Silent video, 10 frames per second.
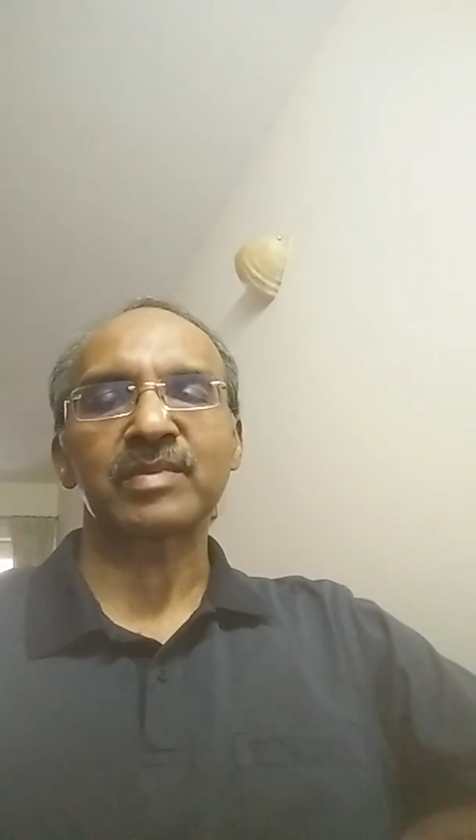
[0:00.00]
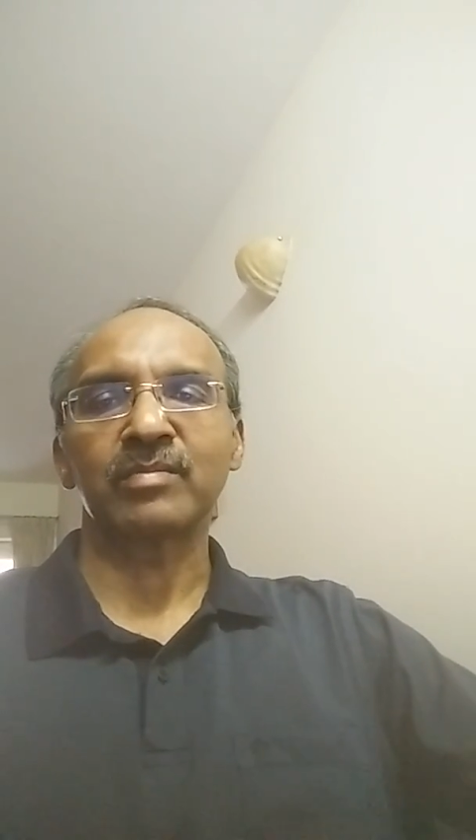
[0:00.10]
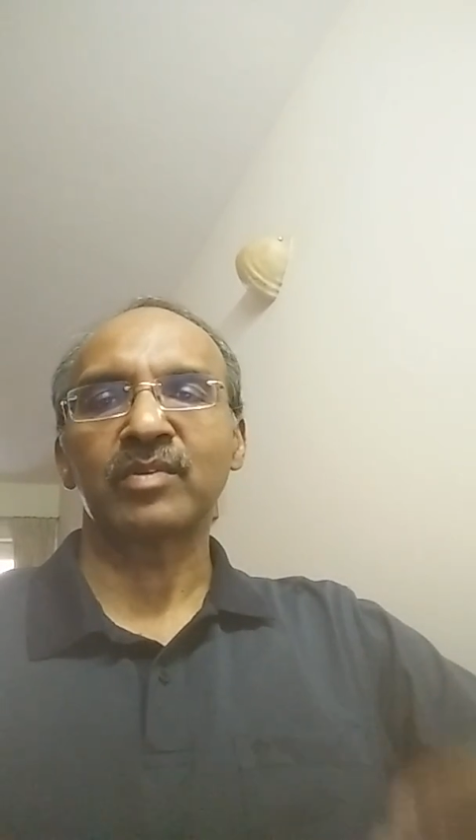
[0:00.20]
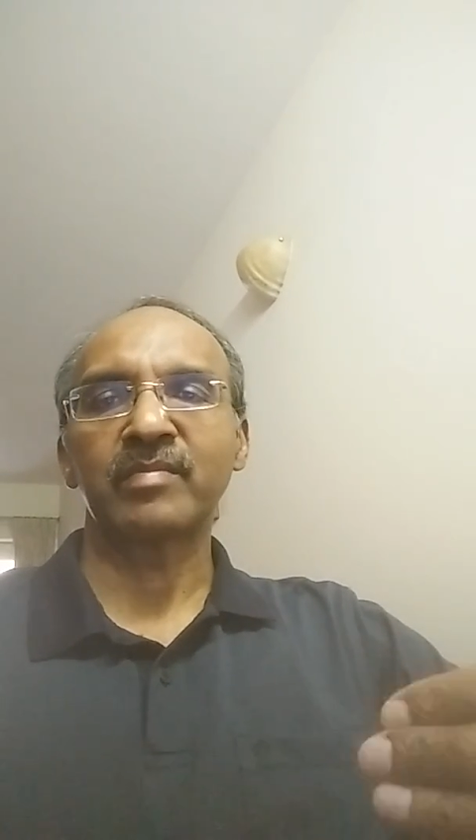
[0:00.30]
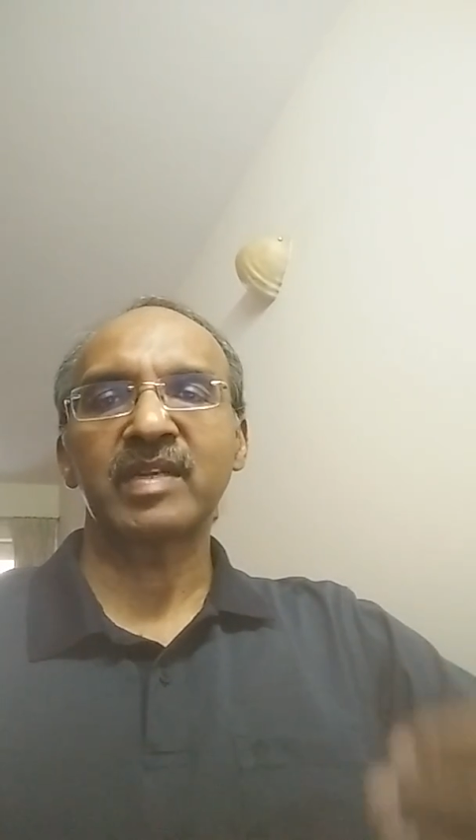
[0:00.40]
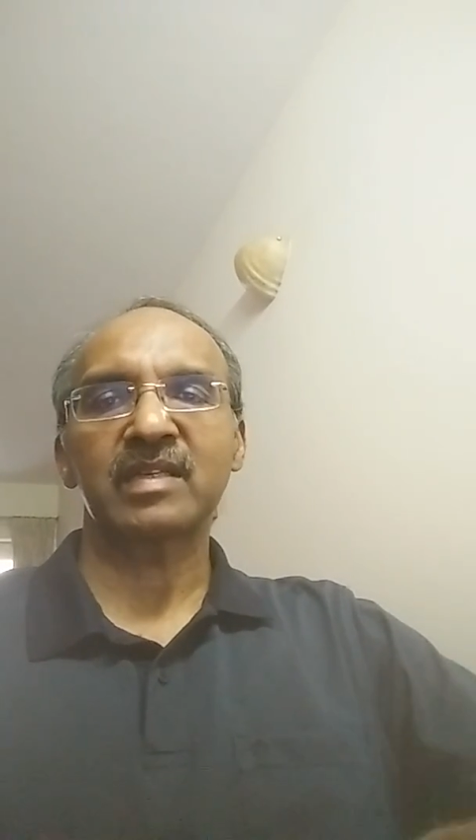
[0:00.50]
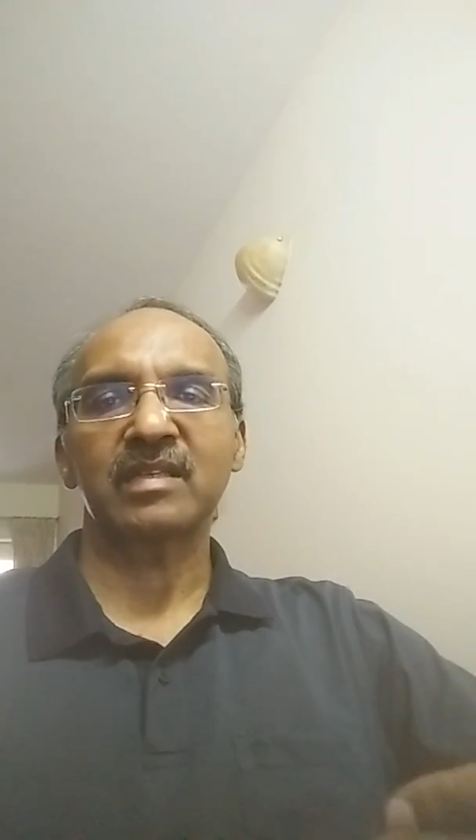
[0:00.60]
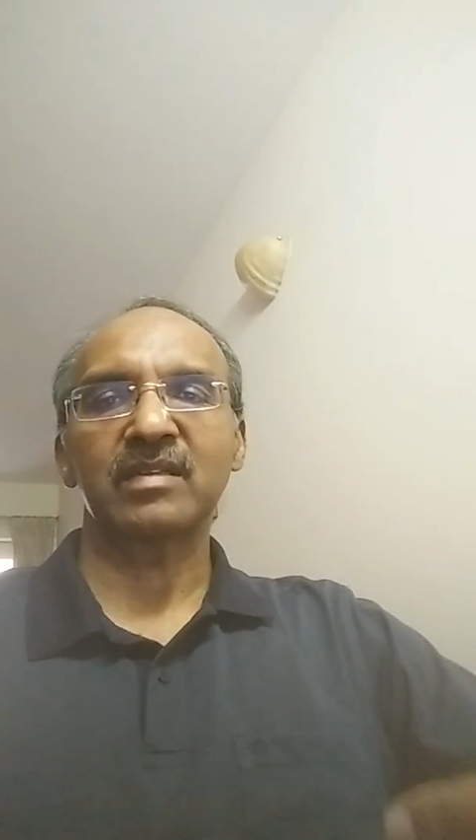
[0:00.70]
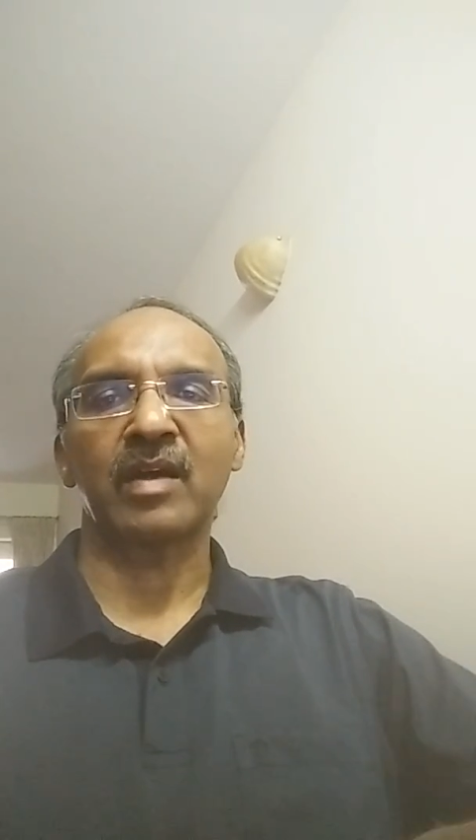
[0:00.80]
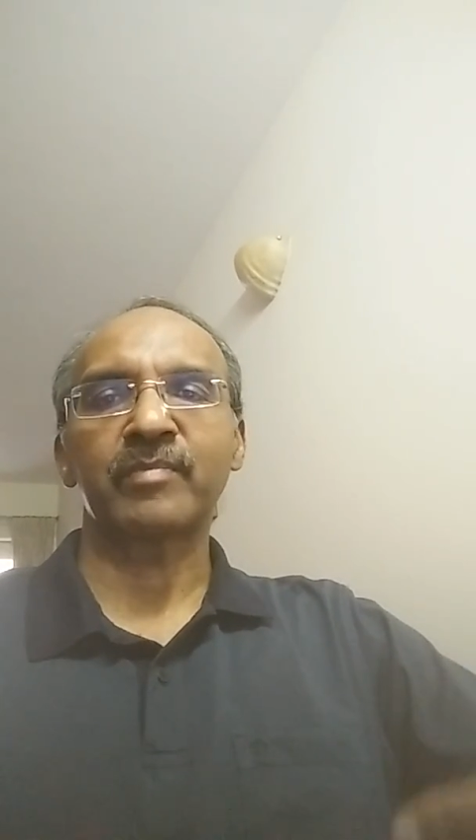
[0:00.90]
So moment
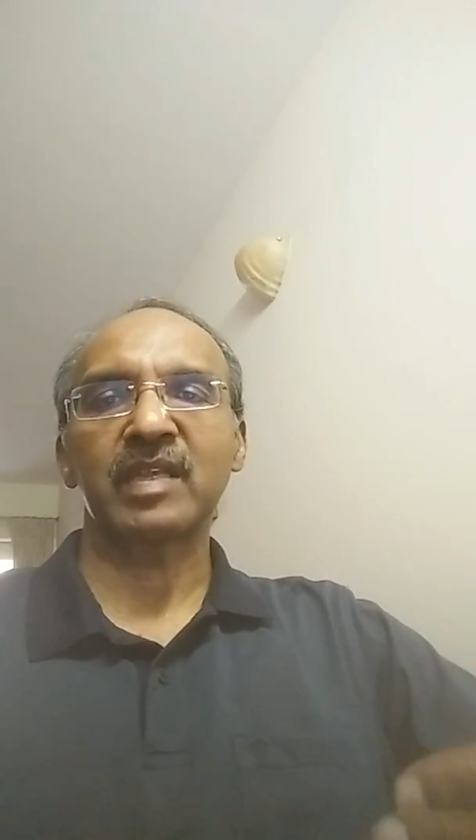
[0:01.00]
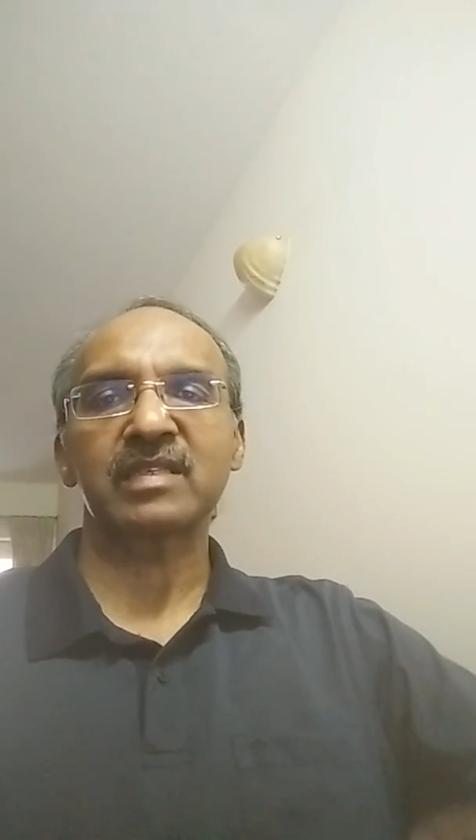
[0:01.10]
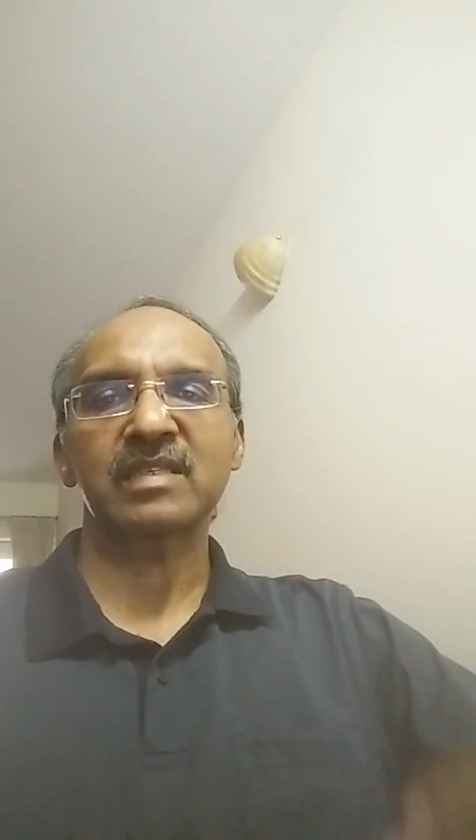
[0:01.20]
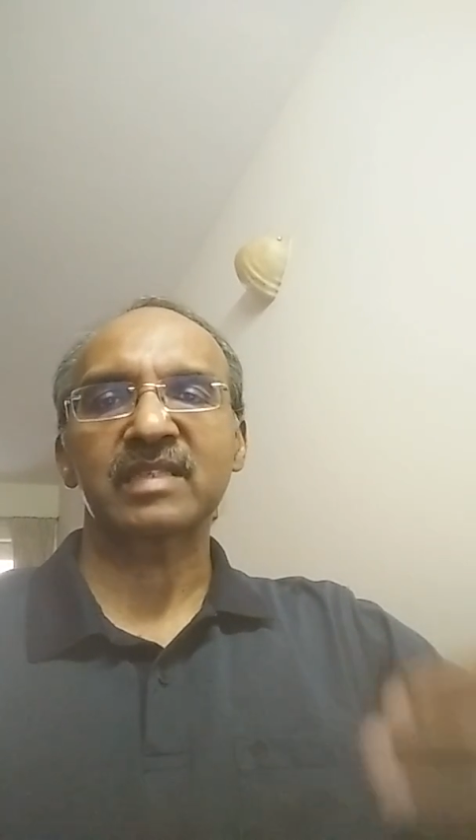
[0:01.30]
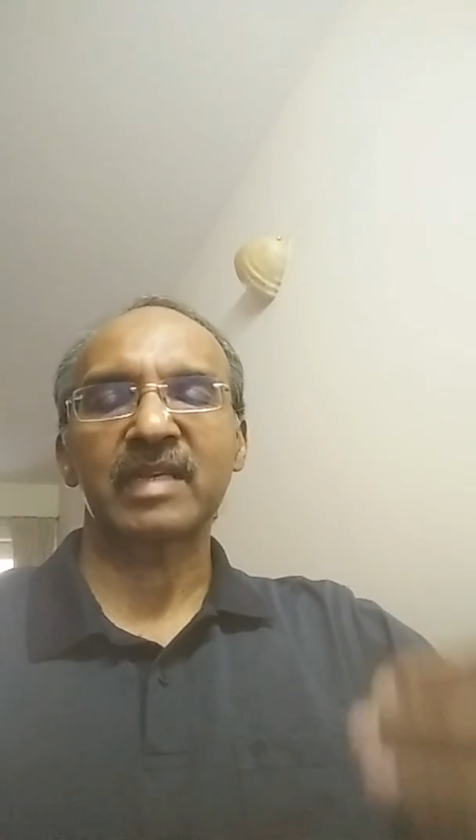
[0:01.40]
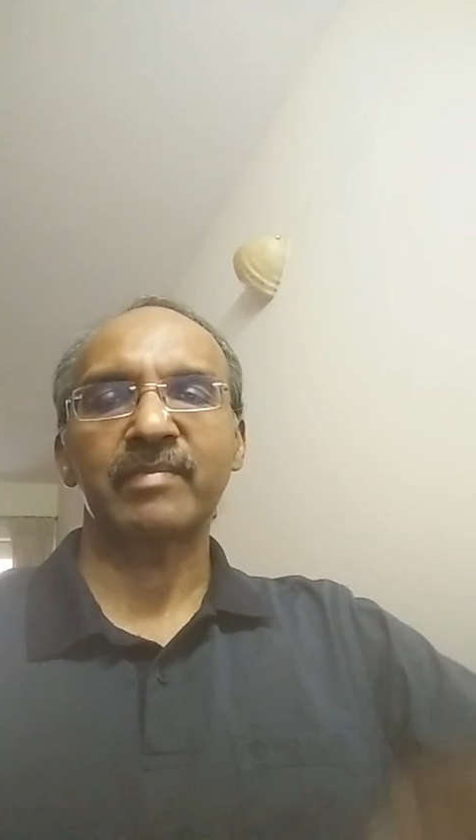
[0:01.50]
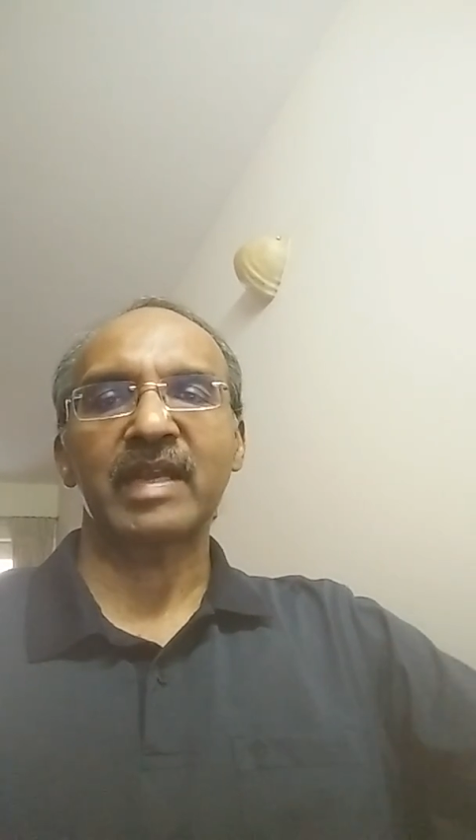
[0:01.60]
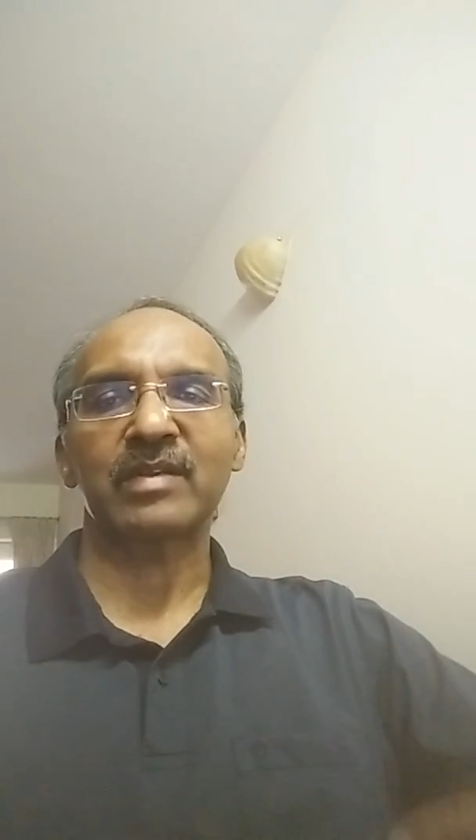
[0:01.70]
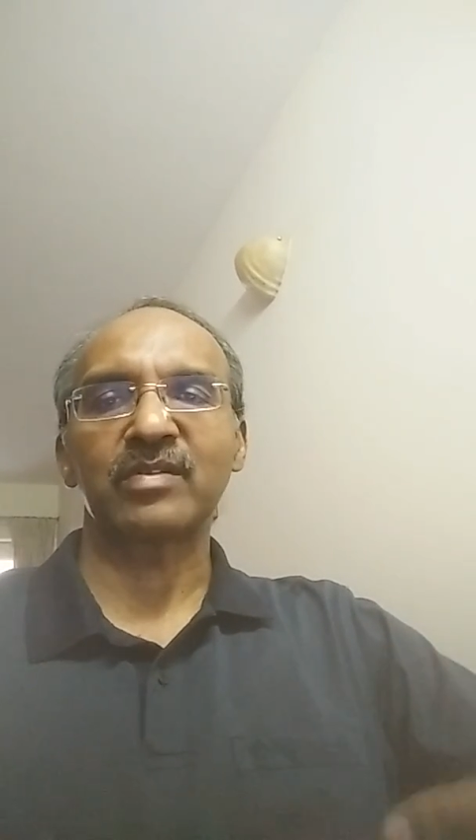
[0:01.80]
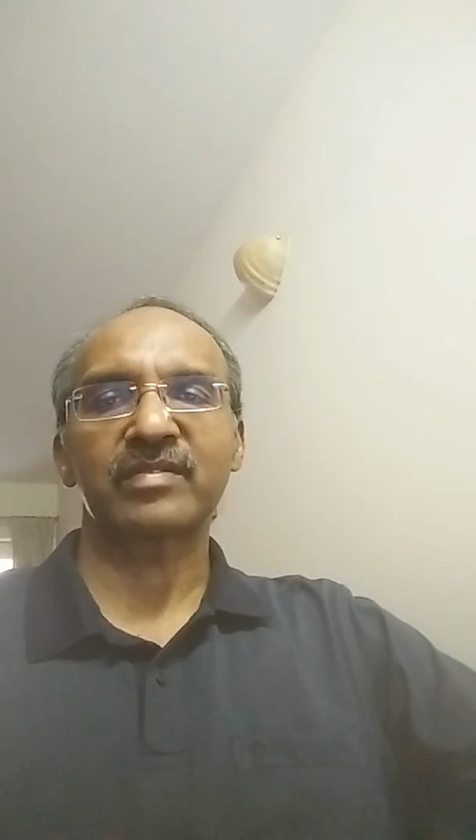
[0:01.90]
operations get
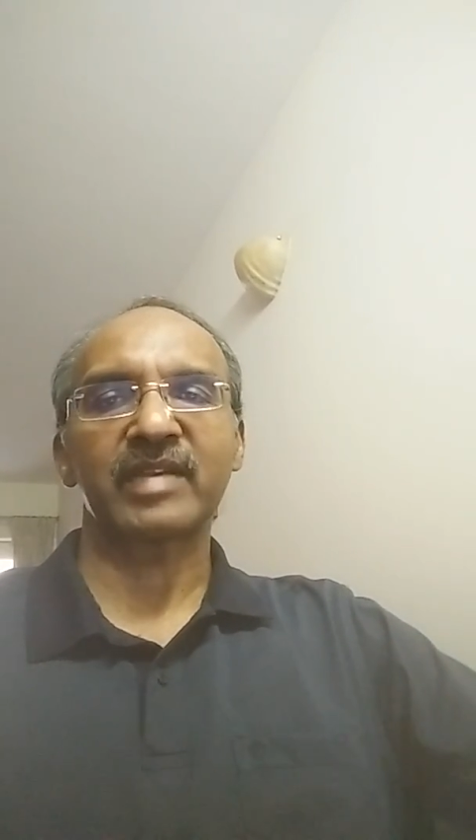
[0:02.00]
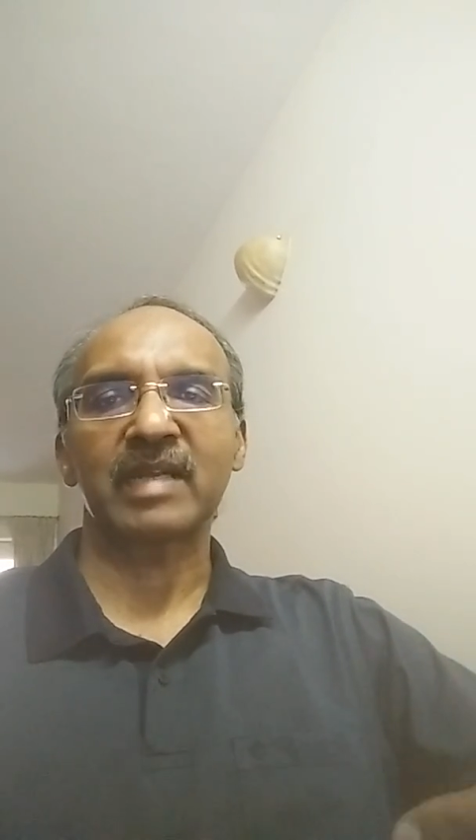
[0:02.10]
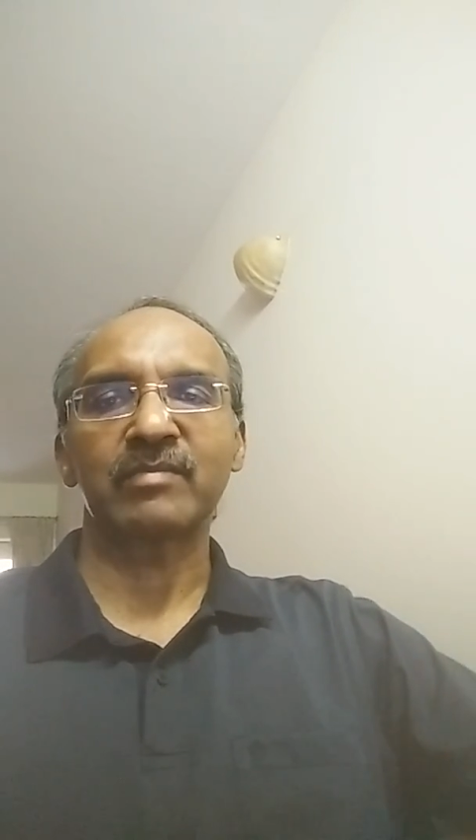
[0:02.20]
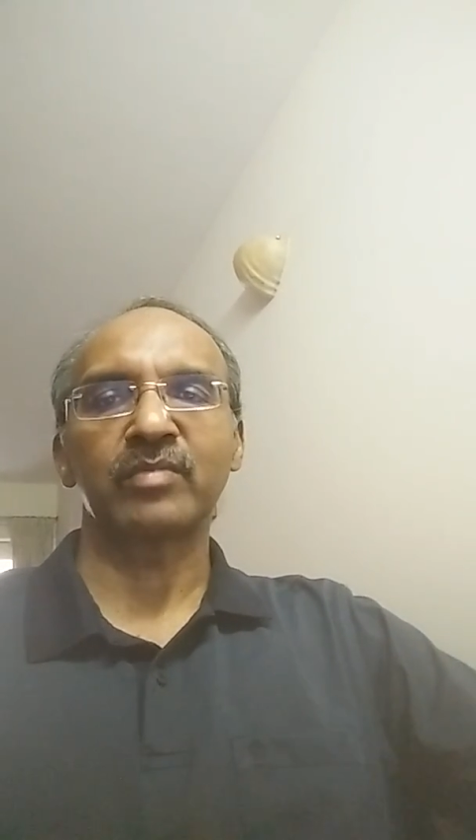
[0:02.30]
back on track,